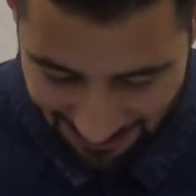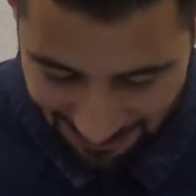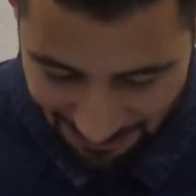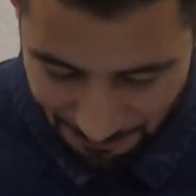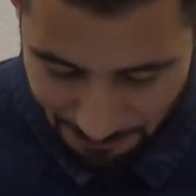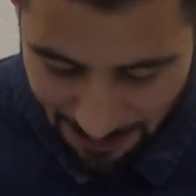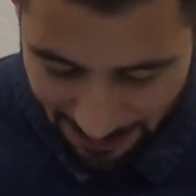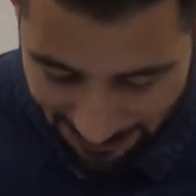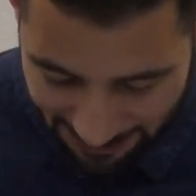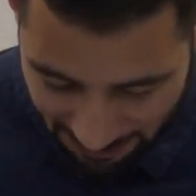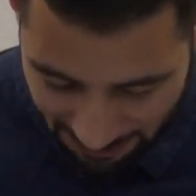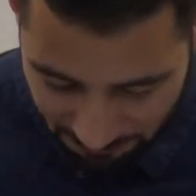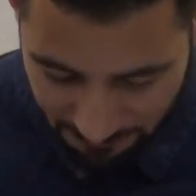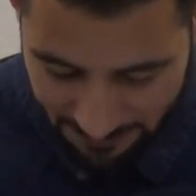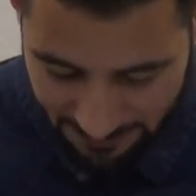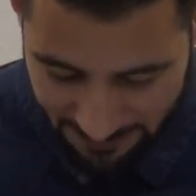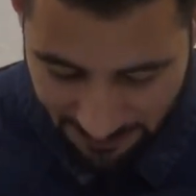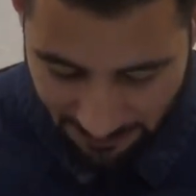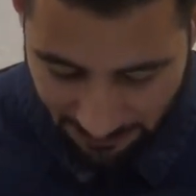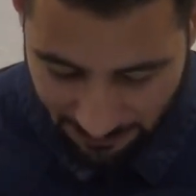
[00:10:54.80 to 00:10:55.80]

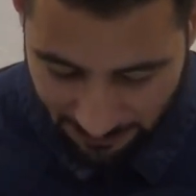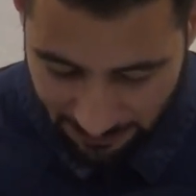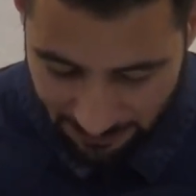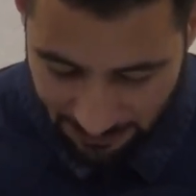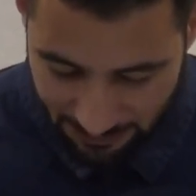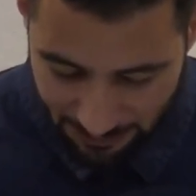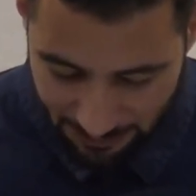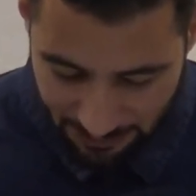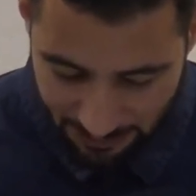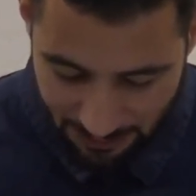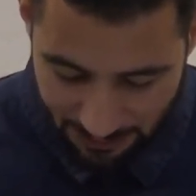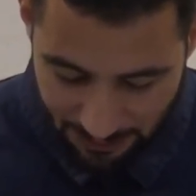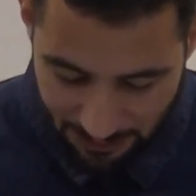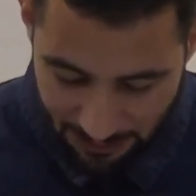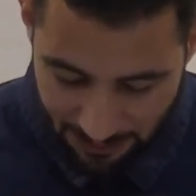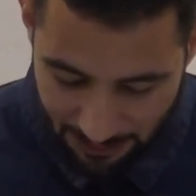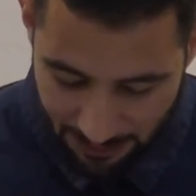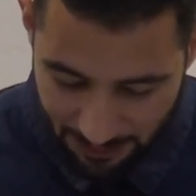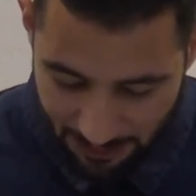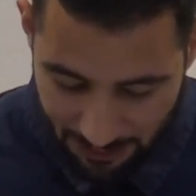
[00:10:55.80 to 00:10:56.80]
Magnificent.
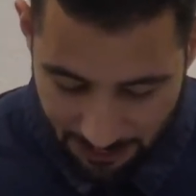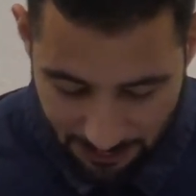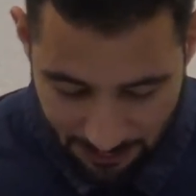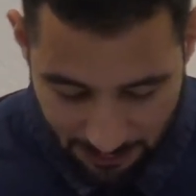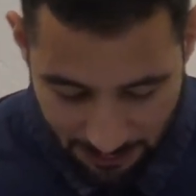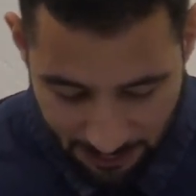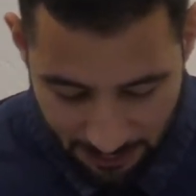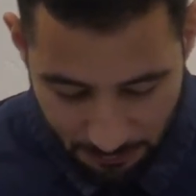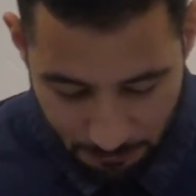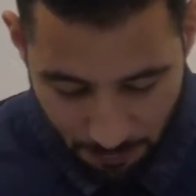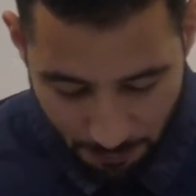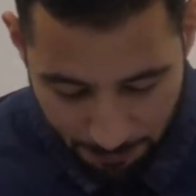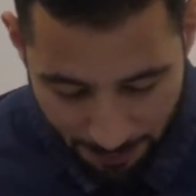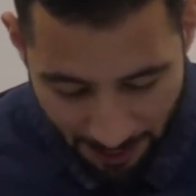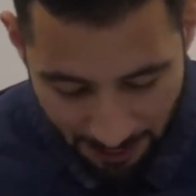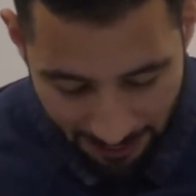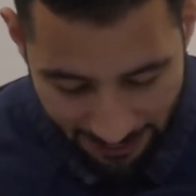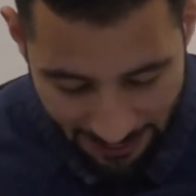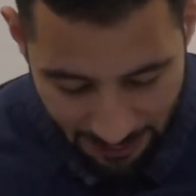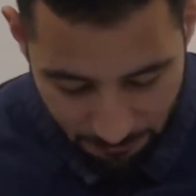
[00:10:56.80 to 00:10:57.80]

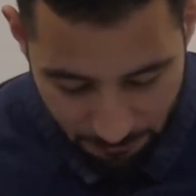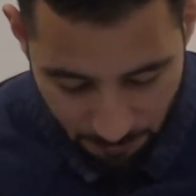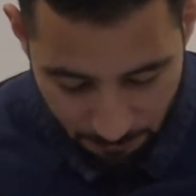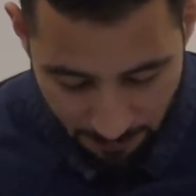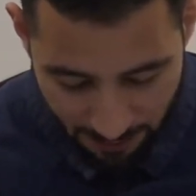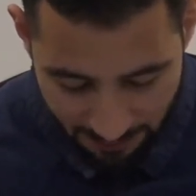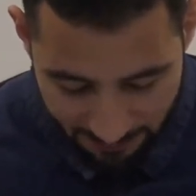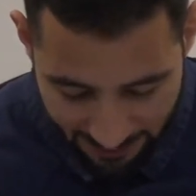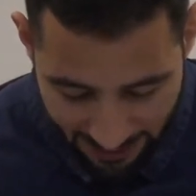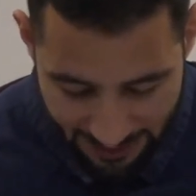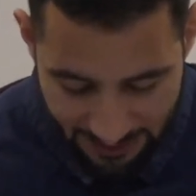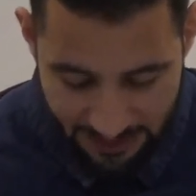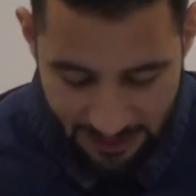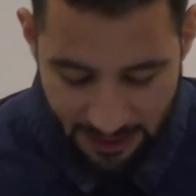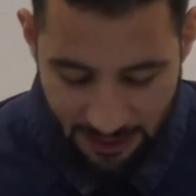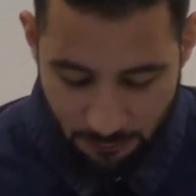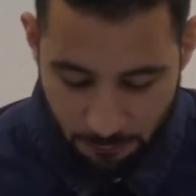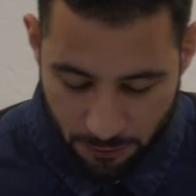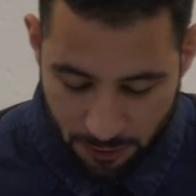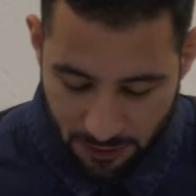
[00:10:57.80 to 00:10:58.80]
Repel evil by that
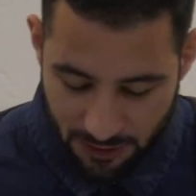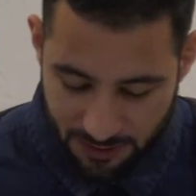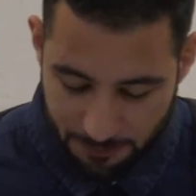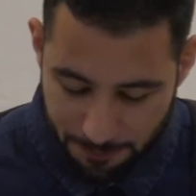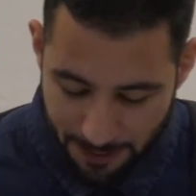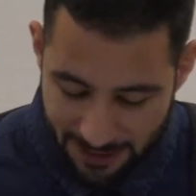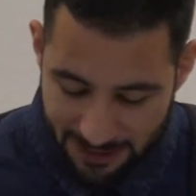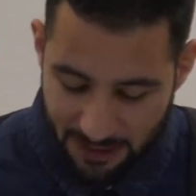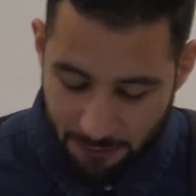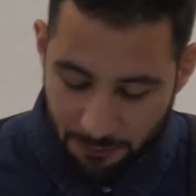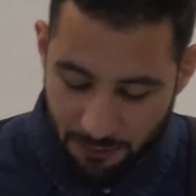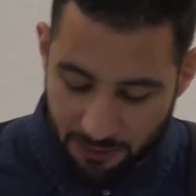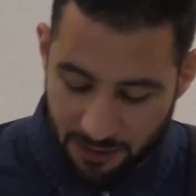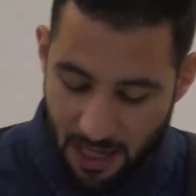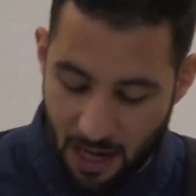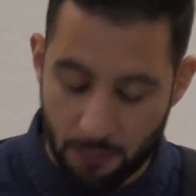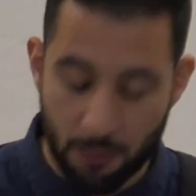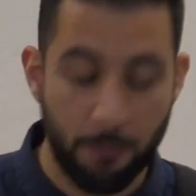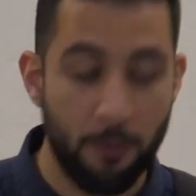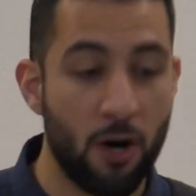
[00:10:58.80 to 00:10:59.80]
deed which is better, and
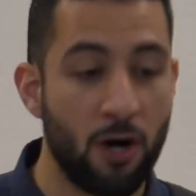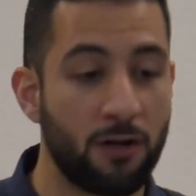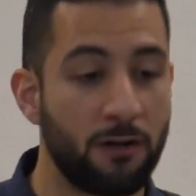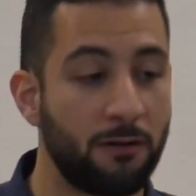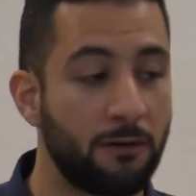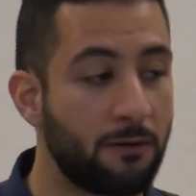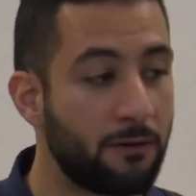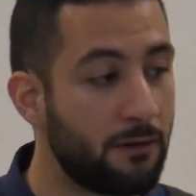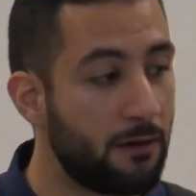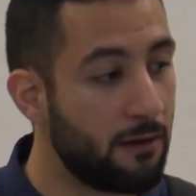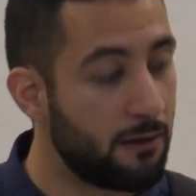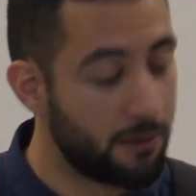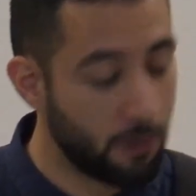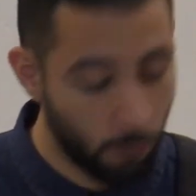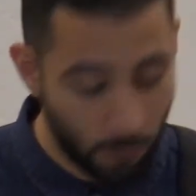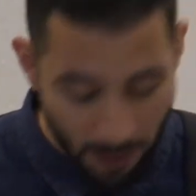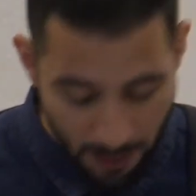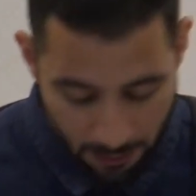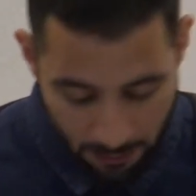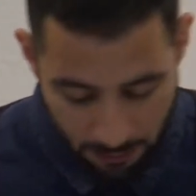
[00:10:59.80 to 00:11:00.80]
thereupon the
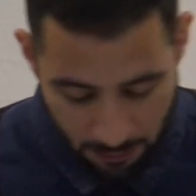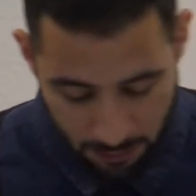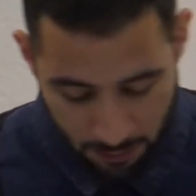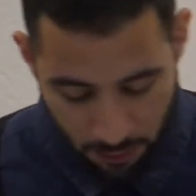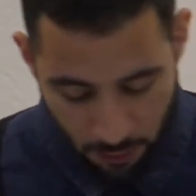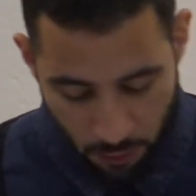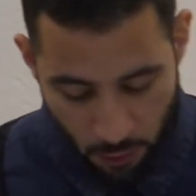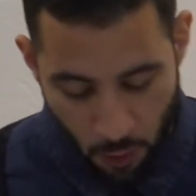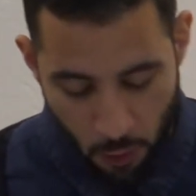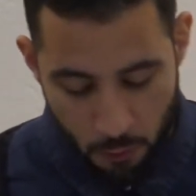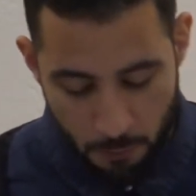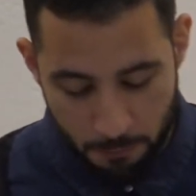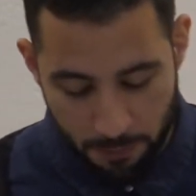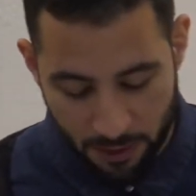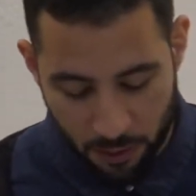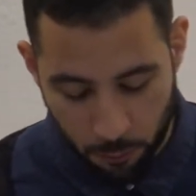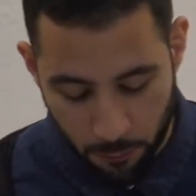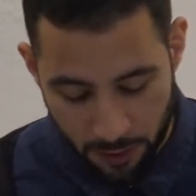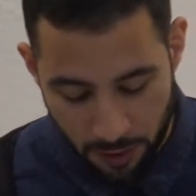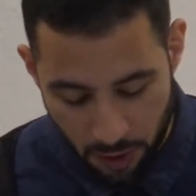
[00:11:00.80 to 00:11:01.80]
one whom
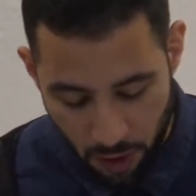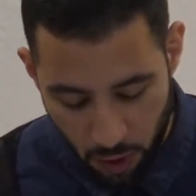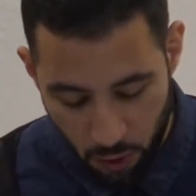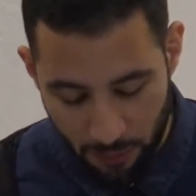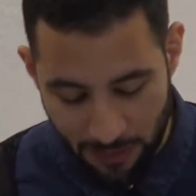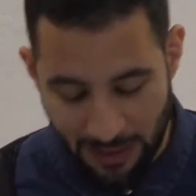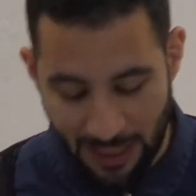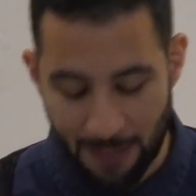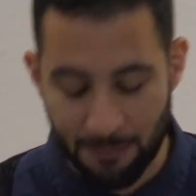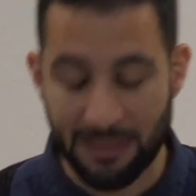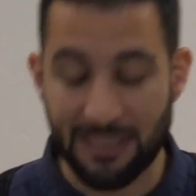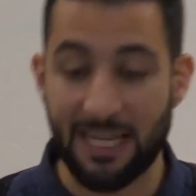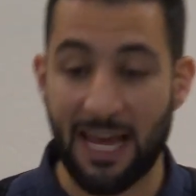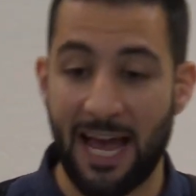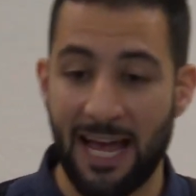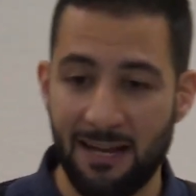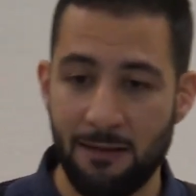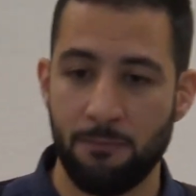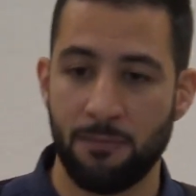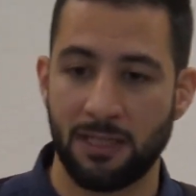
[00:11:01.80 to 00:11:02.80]
between you and him is
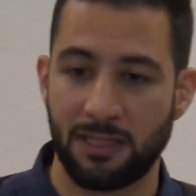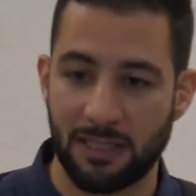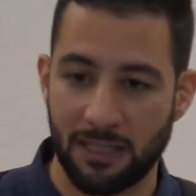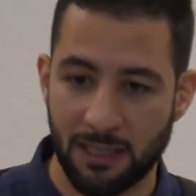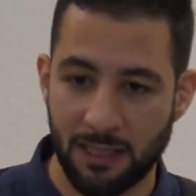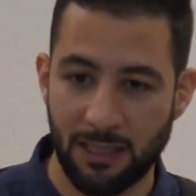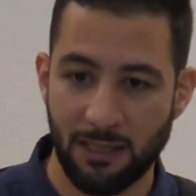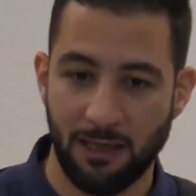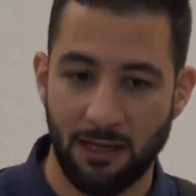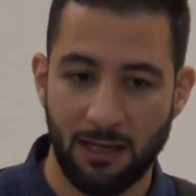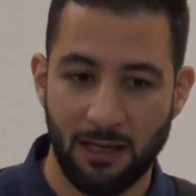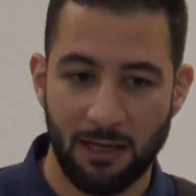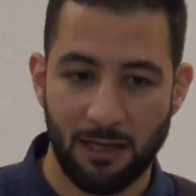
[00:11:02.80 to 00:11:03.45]
enmity